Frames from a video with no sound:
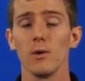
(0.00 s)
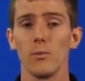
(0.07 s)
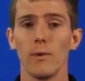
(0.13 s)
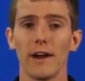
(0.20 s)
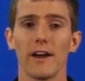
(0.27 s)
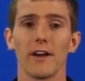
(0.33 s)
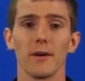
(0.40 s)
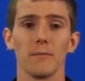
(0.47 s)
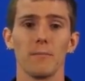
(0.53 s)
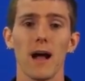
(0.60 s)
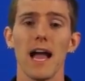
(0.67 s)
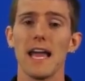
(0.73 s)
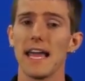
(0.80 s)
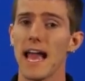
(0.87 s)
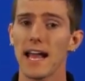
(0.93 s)
where
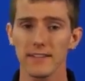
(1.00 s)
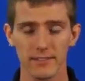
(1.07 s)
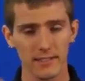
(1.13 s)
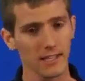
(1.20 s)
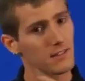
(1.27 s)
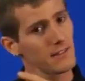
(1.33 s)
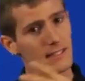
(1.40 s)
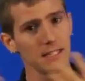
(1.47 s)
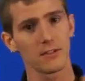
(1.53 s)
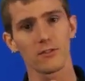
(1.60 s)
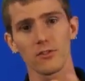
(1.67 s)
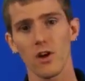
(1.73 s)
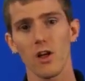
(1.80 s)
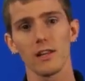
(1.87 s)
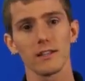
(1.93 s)
by accidentally
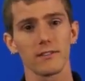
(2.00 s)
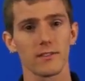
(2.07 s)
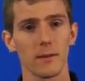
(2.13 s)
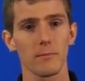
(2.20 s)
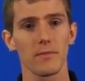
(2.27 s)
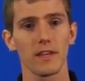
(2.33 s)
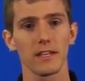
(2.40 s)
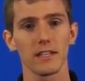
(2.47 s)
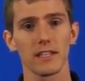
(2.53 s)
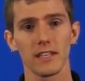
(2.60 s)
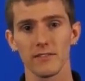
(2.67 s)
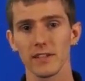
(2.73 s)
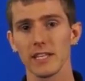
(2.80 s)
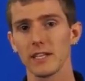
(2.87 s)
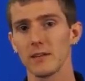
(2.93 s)
installing something and
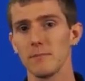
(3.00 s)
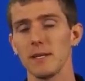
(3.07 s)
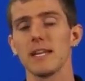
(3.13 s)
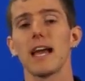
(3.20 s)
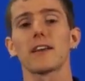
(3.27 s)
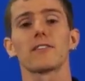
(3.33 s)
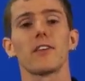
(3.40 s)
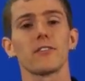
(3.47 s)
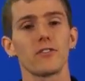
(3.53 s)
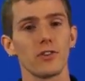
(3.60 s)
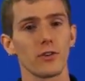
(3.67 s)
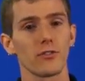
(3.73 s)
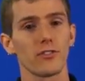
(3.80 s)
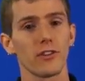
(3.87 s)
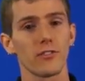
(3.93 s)
giving it admin access
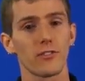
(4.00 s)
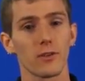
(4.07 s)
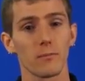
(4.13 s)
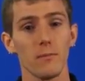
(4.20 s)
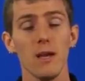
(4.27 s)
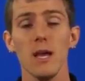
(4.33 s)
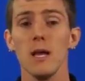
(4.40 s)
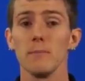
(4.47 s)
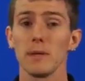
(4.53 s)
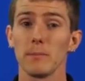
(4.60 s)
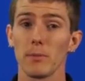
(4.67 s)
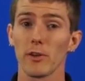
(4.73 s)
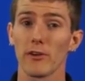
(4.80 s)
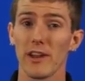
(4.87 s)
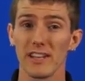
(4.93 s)
to your system,
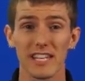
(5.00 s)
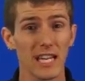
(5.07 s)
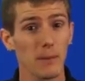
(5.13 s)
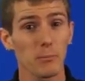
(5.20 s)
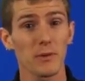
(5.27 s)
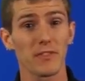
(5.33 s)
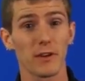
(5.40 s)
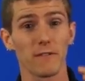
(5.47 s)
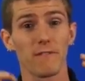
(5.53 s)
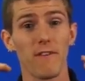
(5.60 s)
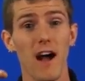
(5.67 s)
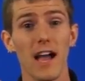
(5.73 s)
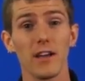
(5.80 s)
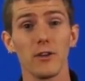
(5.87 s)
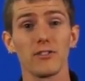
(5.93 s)
people are ending up with their
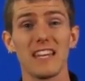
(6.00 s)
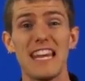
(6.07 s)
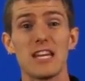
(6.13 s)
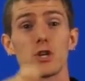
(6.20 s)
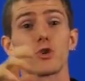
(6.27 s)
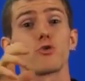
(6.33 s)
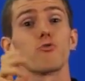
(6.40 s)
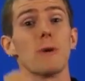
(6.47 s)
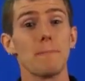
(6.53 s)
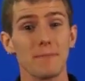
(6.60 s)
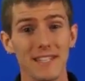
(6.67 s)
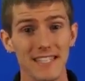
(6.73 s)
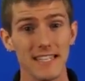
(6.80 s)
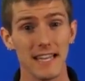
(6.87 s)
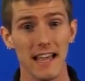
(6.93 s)
files
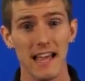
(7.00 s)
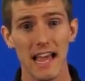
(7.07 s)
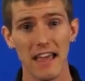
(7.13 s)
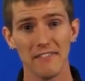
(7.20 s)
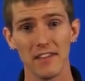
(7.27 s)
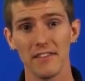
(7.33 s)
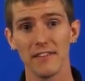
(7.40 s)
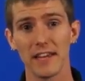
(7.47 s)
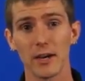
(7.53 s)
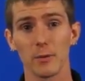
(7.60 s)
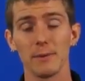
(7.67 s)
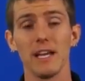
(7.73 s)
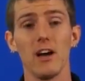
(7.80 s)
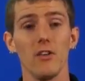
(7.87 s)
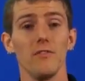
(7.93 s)
encrypted, and then they are
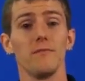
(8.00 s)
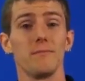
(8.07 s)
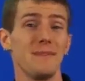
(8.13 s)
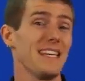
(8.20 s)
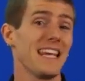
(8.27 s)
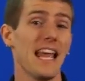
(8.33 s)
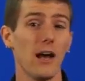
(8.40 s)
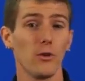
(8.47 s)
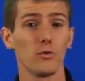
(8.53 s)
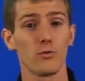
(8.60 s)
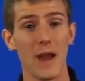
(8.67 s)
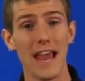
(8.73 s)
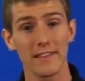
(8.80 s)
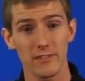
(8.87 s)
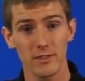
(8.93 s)
being held
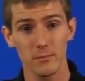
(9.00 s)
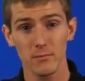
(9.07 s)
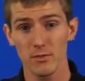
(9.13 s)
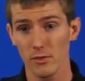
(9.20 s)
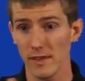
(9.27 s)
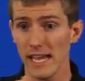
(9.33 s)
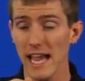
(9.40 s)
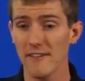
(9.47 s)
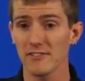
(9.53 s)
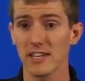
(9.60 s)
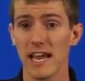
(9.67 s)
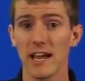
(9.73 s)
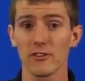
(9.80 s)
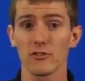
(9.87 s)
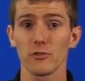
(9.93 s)
ransom, so they have
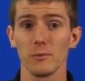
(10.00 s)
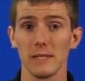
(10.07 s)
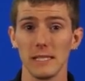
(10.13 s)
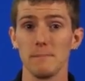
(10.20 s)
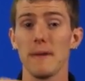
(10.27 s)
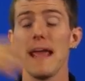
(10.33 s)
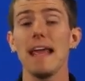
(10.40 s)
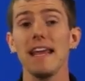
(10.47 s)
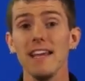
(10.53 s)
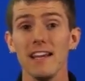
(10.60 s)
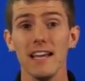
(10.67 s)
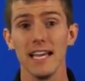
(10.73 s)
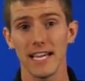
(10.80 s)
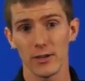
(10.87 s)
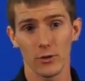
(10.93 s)
to actually pay
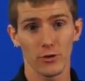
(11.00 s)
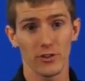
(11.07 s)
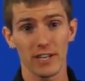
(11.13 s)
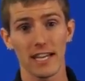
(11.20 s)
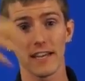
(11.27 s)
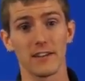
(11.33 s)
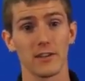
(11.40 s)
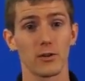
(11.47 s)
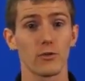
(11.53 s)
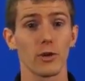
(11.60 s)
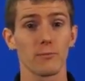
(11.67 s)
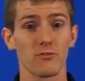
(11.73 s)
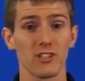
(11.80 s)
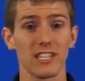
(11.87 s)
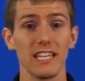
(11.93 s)
in order to get an
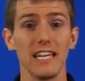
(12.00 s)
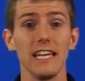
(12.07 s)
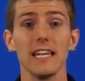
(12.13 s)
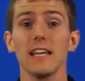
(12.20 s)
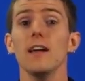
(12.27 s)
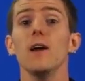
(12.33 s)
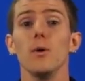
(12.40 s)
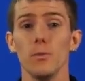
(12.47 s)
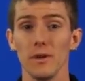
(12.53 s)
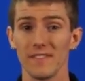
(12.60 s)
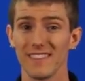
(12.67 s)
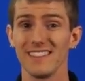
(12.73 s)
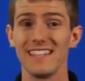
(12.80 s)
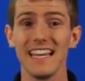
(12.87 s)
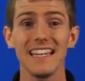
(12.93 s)
encryption key.
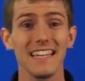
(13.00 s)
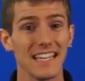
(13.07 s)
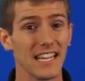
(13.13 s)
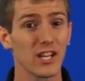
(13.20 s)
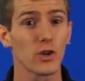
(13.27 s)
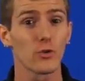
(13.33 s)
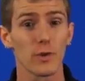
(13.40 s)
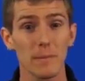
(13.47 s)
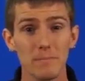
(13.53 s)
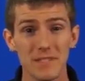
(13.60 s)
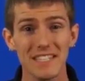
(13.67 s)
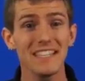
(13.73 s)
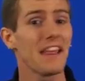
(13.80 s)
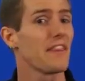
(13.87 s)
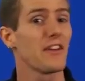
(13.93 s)
With the data
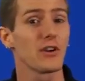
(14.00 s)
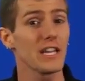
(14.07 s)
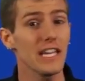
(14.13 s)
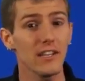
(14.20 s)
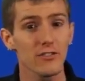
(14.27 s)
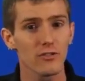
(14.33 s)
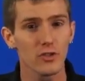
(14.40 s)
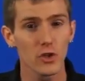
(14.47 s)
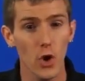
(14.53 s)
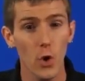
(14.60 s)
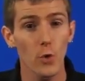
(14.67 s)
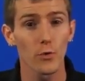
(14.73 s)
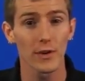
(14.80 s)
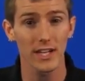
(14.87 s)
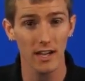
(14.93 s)
encrypted, there is
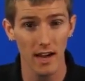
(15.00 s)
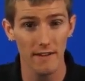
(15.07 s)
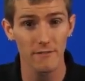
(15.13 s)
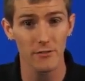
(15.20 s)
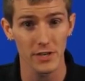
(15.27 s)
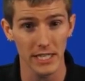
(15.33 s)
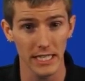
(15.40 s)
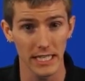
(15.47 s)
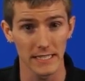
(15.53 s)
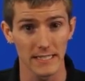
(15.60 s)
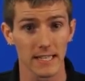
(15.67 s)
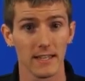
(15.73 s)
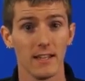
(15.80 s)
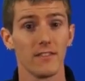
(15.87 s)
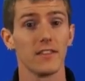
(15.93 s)
no recovering
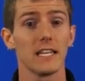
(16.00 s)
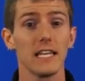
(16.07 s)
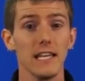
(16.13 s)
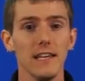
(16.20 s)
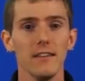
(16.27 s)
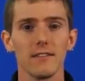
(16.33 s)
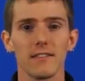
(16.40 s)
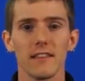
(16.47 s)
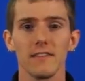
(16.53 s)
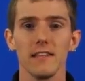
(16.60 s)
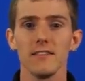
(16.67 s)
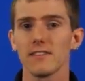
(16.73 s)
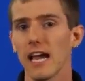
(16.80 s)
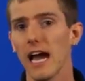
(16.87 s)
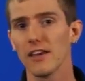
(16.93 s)
it. The keys that
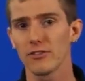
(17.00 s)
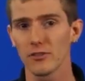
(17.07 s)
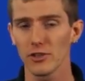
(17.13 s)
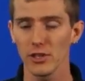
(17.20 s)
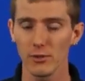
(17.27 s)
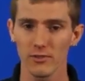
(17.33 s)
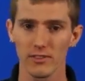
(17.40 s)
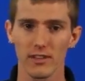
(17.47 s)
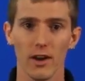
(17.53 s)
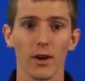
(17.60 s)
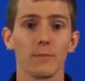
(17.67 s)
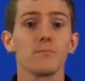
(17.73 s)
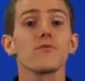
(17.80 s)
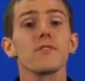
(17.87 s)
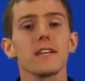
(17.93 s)
these guys are using
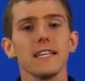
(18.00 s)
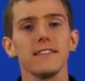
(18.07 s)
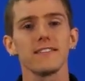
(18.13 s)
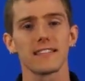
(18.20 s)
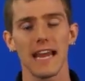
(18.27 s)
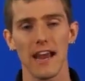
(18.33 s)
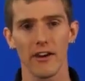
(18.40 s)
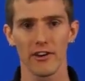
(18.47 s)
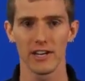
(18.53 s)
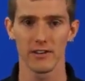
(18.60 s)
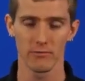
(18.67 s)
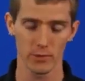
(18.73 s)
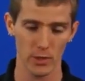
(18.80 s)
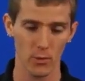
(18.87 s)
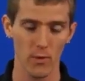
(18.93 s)
are pretty scary
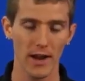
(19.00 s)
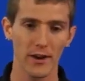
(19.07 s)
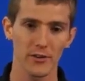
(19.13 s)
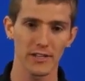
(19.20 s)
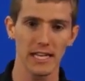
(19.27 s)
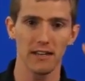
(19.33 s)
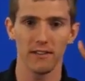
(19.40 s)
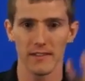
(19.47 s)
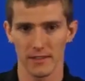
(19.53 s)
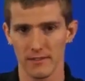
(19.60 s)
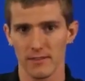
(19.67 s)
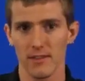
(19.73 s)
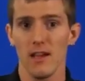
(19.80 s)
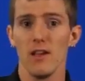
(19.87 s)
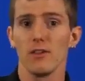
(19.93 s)
and require data
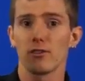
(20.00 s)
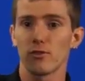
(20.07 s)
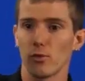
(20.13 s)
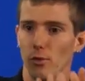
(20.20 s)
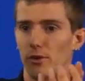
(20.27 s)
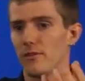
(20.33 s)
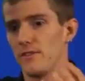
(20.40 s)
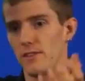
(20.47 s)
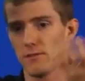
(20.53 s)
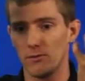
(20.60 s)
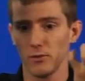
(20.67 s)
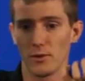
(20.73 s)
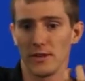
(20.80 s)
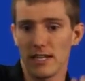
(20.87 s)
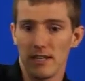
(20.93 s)
that's stored
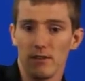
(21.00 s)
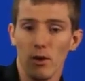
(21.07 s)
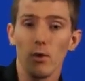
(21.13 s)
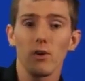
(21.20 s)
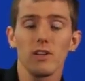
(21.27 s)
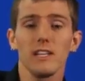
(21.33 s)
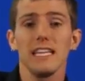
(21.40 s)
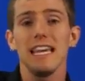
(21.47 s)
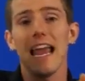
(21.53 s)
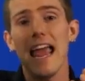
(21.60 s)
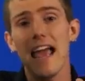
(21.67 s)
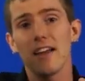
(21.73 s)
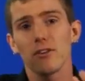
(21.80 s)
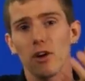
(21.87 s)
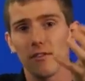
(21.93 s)
sort of locally
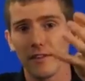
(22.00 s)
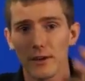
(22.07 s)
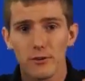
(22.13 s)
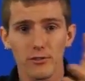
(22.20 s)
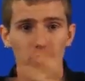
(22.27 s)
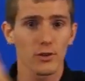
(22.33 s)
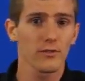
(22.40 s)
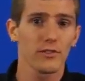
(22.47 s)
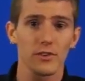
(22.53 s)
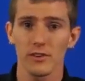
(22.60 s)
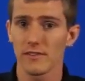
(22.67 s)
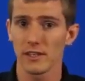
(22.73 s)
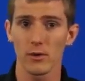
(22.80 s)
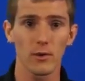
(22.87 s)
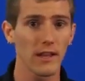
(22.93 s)
and on their server,
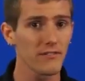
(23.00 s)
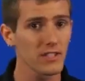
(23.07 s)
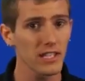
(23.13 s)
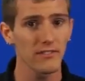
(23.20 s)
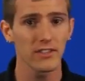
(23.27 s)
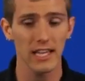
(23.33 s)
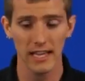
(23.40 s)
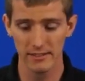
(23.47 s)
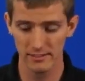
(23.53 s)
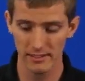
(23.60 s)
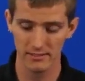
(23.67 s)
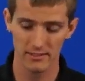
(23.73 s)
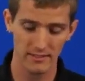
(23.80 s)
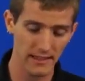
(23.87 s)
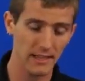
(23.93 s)
and they don't have to give you
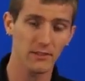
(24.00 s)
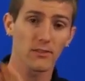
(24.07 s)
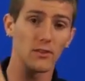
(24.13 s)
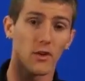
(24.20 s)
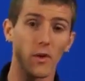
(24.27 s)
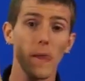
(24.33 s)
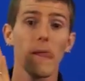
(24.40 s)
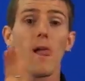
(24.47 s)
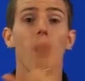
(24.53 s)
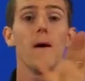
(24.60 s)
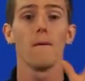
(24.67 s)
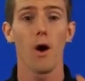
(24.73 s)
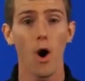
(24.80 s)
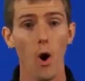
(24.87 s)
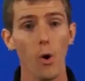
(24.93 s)
access to that. So
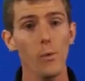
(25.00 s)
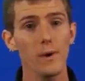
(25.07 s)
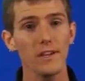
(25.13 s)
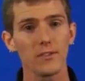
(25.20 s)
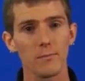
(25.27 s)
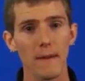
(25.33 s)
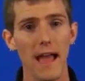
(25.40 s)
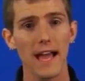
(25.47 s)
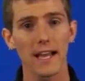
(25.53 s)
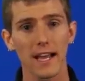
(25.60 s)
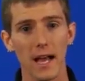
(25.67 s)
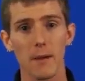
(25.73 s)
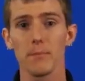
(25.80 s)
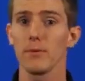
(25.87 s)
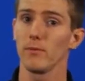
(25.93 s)
always back
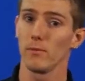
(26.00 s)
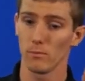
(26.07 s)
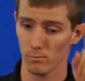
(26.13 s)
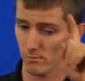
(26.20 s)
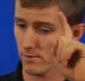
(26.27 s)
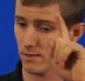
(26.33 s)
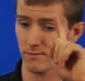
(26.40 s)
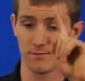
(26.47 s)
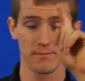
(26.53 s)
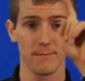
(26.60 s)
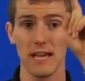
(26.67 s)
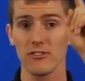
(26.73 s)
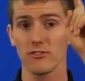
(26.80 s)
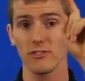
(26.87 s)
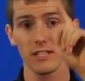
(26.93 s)
up,
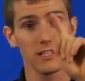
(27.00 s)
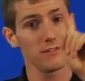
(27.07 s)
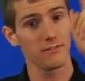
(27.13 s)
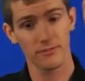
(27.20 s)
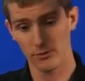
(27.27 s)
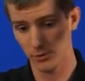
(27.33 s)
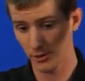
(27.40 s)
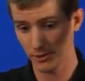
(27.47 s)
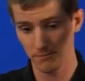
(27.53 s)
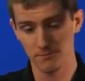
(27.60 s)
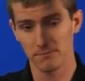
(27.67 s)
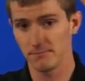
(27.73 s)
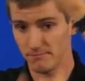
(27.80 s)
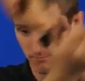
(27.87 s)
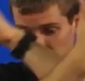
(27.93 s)
especially for
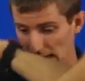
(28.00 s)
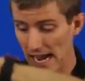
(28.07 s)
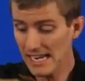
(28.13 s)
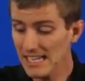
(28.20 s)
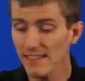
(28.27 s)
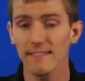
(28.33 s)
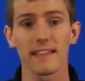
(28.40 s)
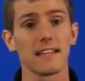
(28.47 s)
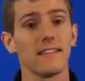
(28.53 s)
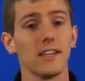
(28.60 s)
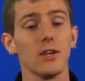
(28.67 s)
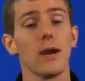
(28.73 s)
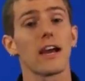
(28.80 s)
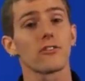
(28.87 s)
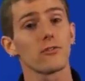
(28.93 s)
anything that
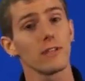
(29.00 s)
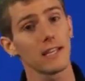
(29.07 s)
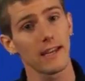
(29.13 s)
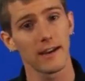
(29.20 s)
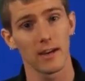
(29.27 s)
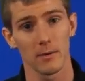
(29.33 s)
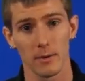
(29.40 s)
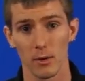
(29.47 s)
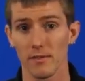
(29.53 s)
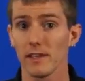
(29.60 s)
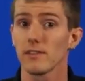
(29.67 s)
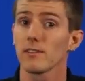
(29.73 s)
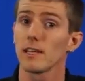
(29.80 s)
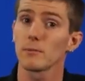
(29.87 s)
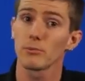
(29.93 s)
you actually care about,
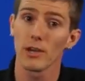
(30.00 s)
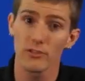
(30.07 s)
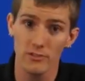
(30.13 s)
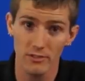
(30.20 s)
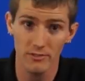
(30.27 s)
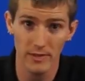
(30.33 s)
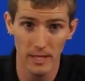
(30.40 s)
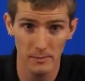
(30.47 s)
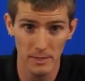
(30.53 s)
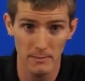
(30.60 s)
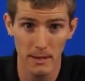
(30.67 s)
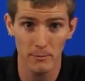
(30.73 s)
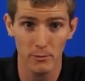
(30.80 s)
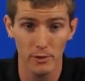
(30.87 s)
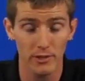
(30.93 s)
things like precious family
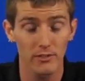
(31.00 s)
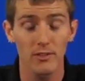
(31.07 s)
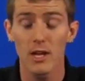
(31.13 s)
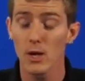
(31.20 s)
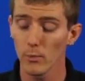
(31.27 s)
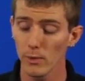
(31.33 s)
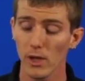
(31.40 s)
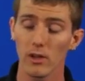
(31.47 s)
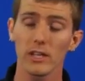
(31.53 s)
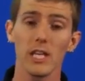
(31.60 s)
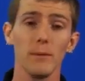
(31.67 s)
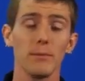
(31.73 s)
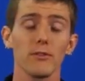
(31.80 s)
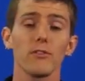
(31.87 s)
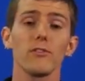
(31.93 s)
memories. We all
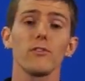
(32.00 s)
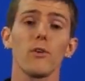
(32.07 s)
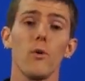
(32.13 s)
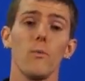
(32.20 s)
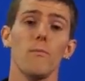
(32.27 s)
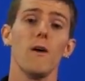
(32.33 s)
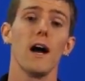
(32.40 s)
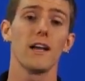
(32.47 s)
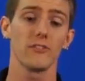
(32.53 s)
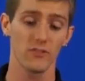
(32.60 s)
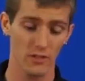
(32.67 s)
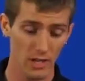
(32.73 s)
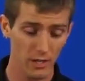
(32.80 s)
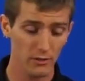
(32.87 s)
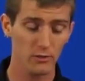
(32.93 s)
keep so
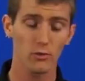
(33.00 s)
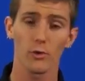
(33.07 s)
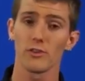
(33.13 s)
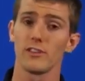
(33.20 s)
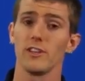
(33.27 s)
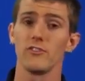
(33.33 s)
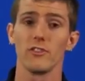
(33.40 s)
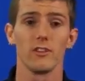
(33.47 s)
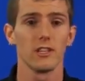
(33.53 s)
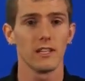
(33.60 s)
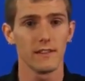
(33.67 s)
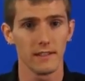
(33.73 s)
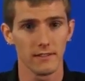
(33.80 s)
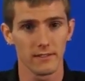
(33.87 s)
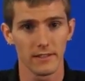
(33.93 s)
much stored
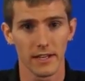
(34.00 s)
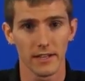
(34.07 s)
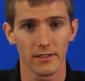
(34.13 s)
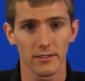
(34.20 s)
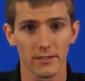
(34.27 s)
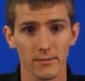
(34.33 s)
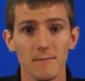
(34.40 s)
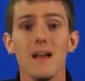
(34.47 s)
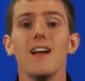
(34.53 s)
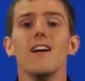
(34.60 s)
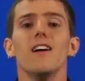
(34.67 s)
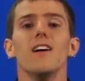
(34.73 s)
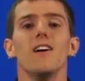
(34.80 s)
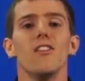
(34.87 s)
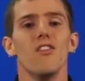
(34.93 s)
digitally these days.
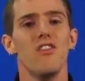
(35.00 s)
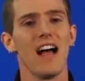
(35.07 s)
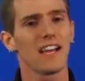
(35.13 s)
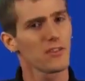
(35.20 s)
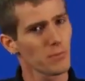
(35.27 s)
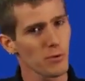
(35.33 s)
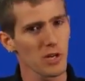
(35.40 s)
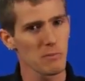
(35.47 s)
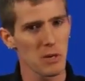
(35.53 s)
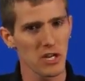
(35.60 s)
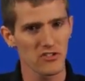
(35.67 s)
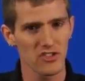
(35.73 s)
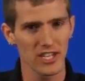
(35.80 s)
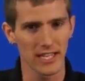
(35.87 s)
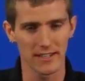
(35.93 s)
That's pretty
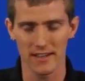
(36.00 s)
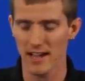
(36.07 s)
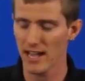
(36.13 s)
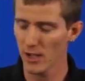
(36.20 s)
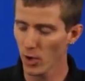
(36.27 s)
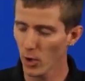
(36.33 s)
much it. I